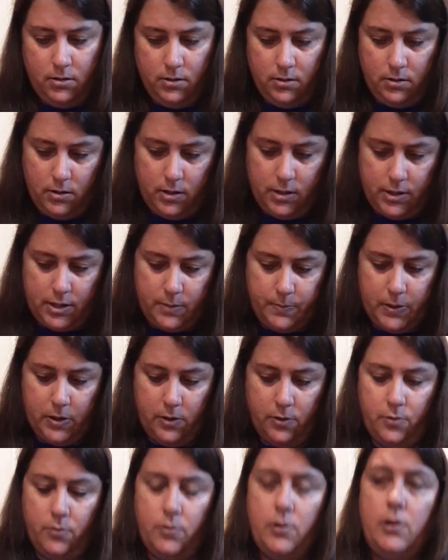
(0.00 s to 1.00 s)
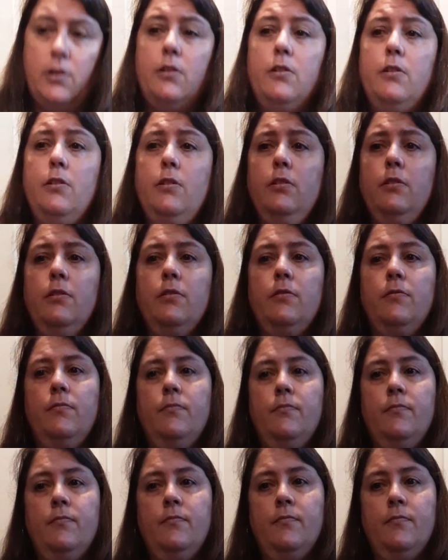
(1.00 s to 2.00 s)
Let's spell the word
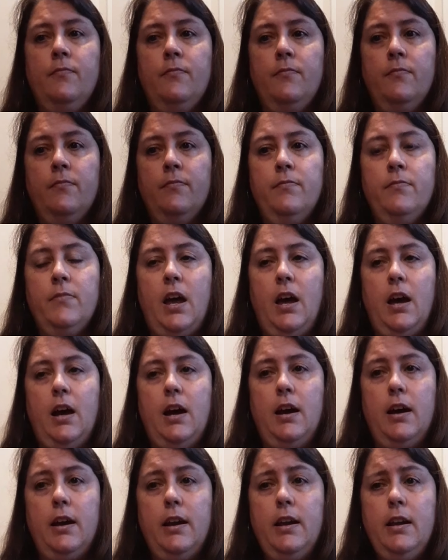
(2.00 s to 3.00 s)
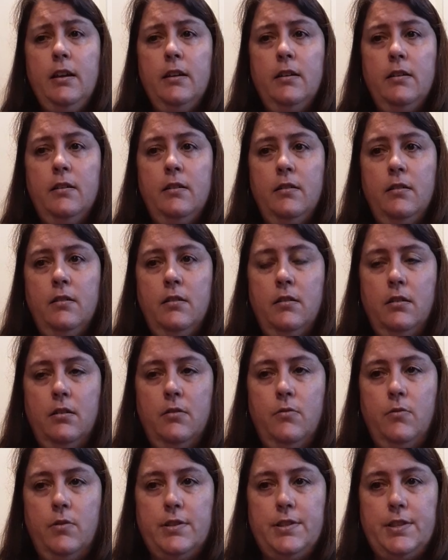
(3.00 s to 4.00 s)
I. And
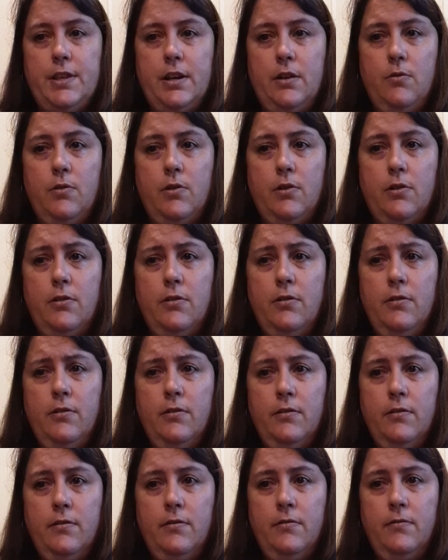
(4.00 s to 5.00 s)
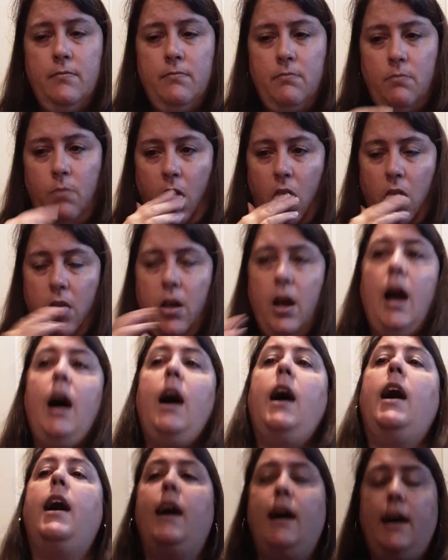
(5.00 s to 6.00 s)
what's that word?
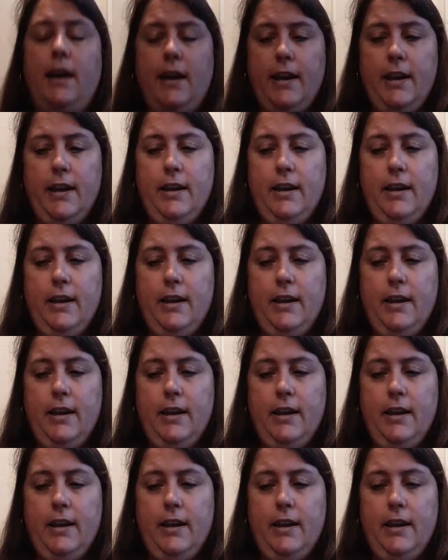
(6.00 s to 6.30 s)
I.